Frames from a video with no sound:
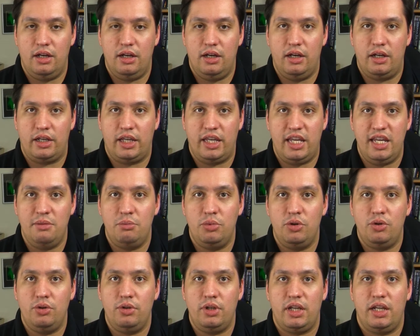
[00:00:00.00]
a
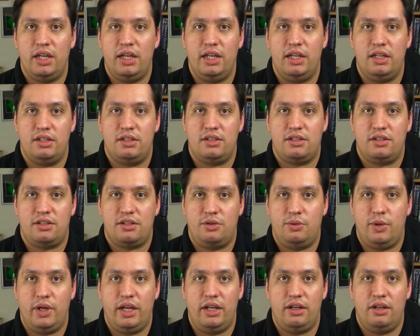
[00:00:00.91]
keyboard. It's
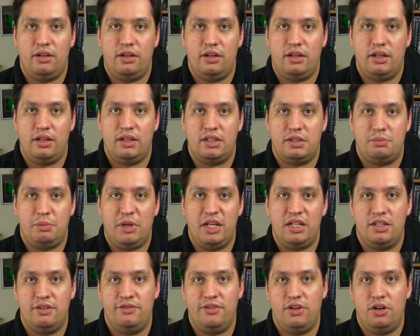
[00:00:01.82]
quite an
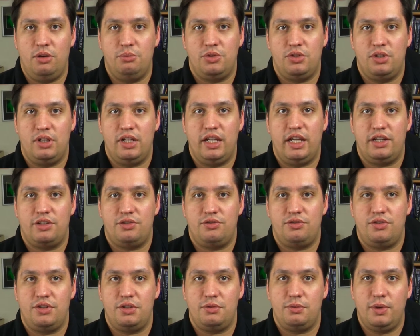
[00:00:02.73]
expensive optional
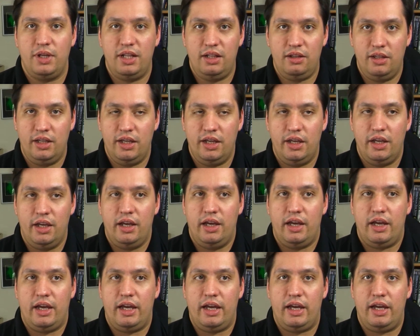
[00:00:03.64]
extra as well,
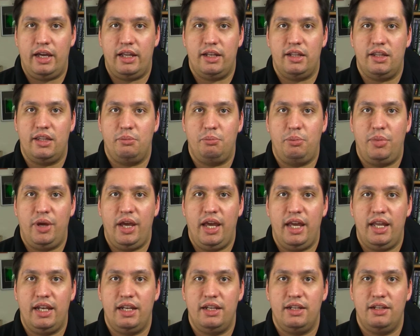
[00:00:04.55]
and the
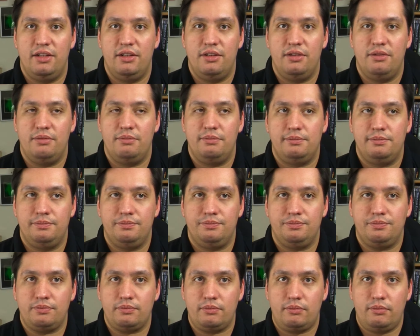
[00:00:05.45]
pen
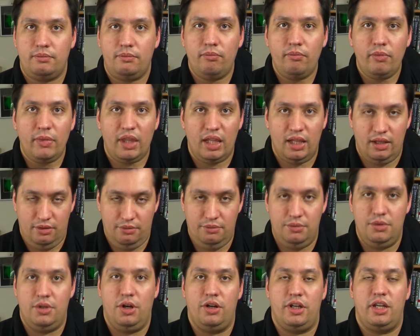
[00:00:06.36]

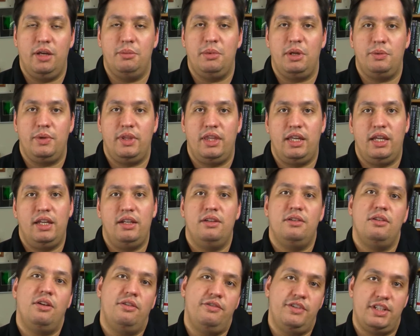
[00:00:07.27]
not coming with it
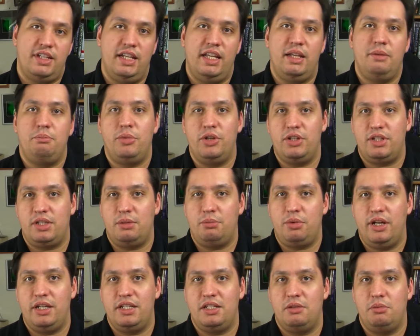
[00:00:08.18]
obviously puts the
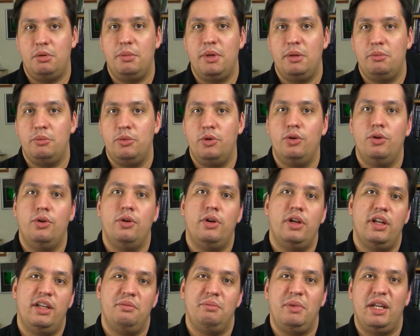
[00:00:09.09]
price up a bit
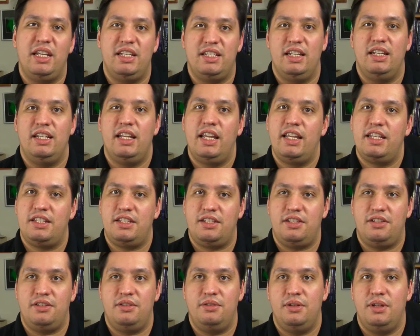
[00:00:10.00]
more and makes it
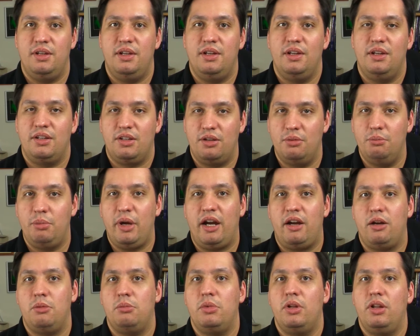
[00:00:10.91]
less
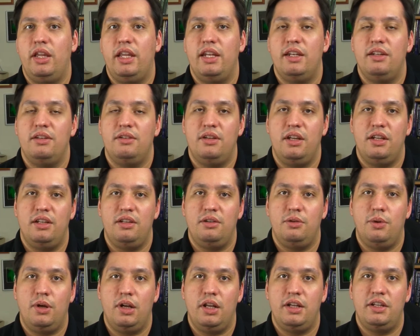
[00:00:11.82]
comparable in
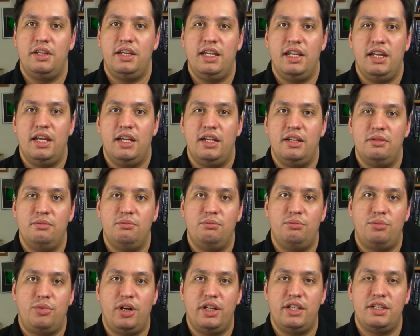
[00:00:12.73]
quality and
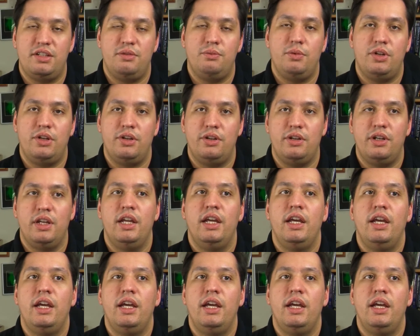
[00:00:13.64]
price and whatnot.